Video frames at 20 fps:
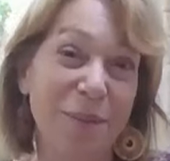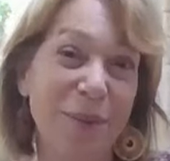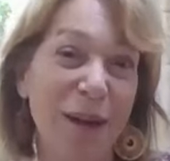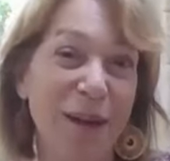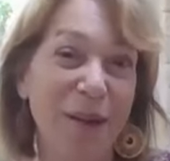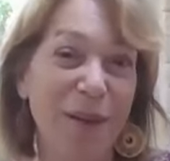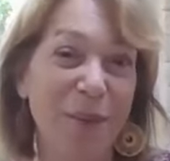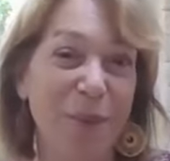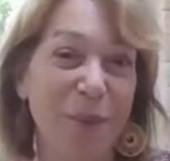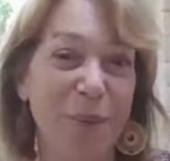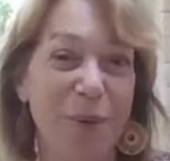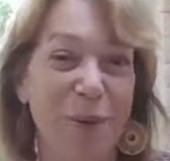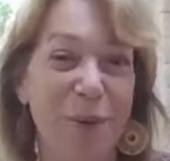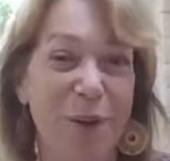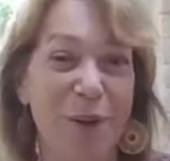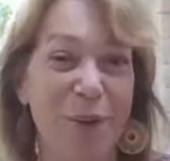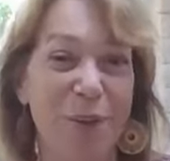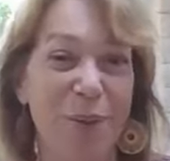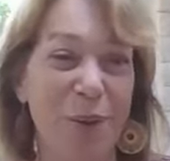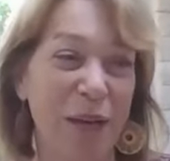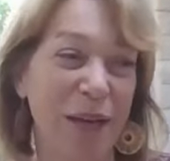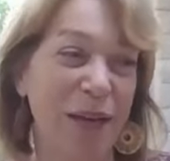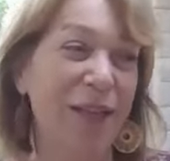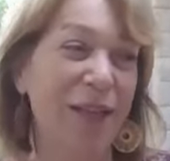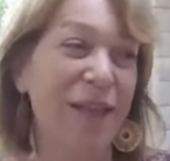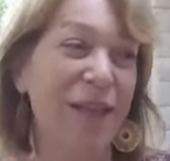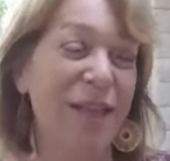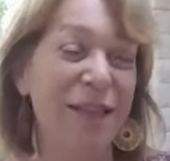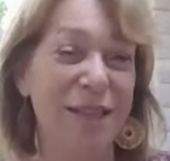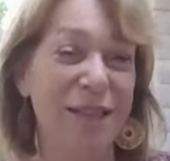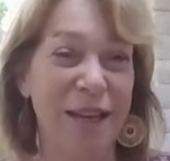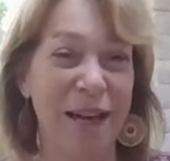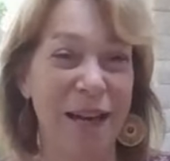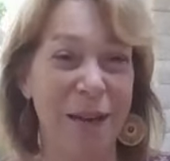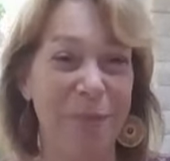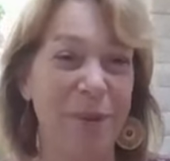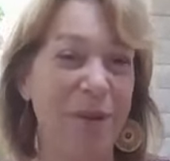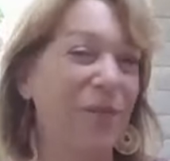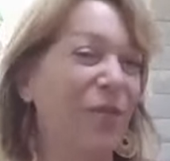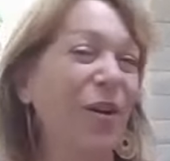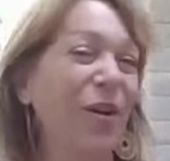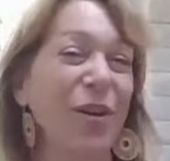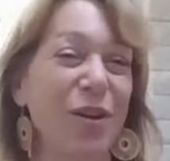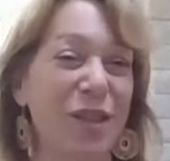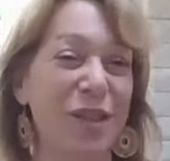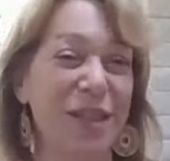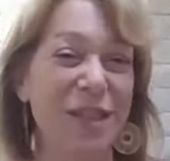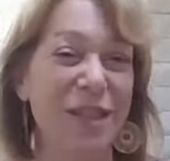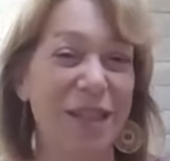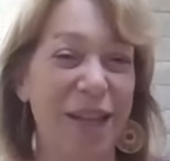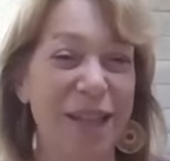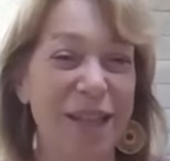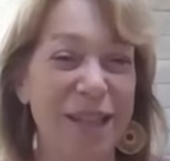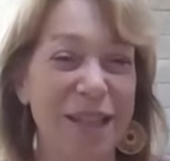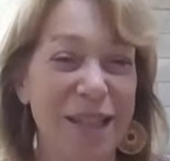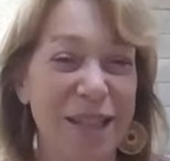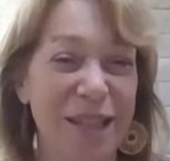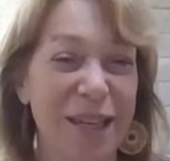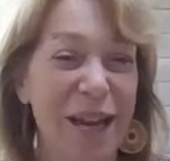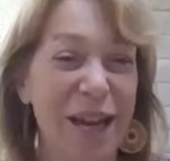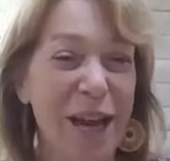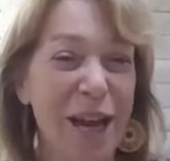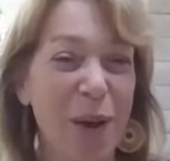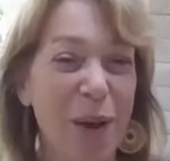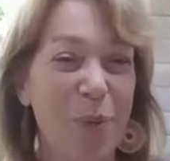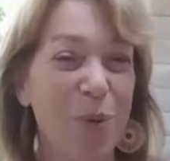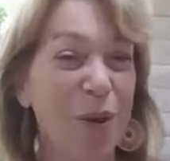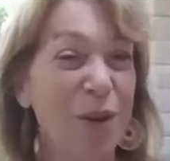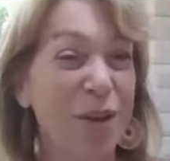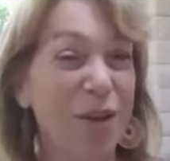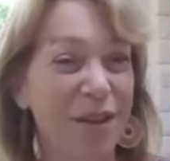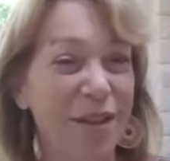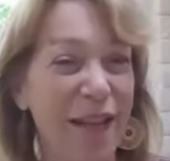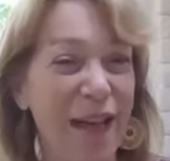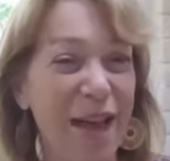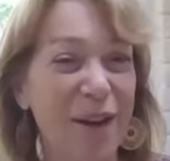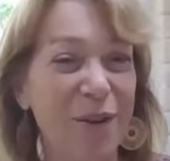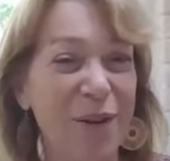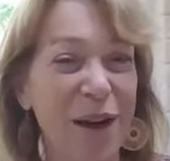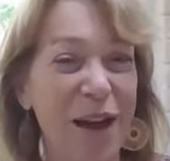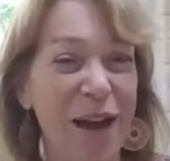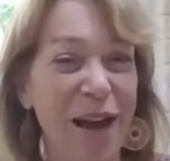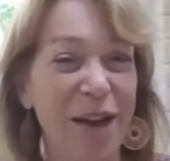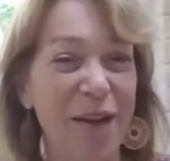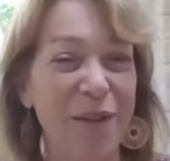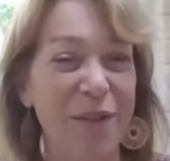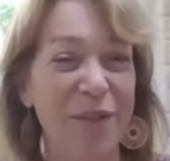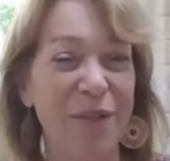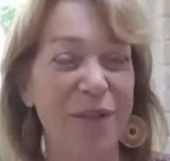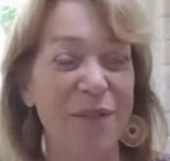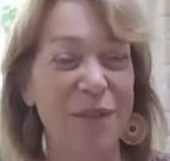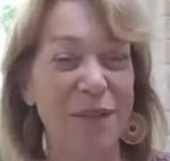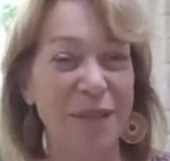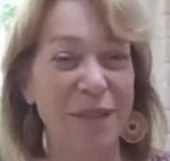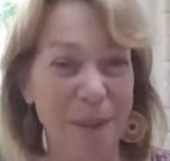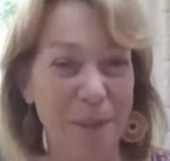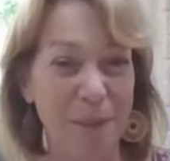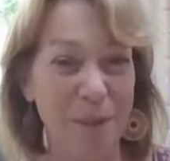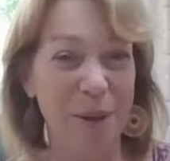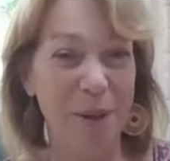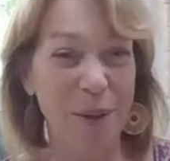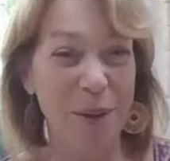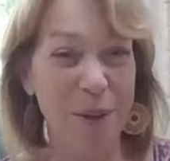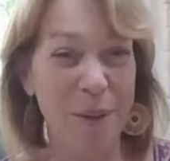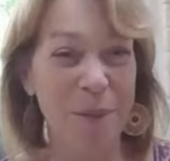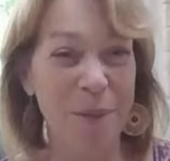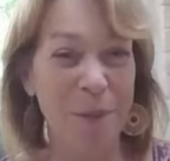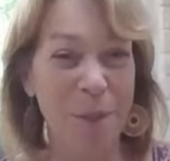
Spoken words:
well, we're all at this time of our discussion, we're in the latter half of summer.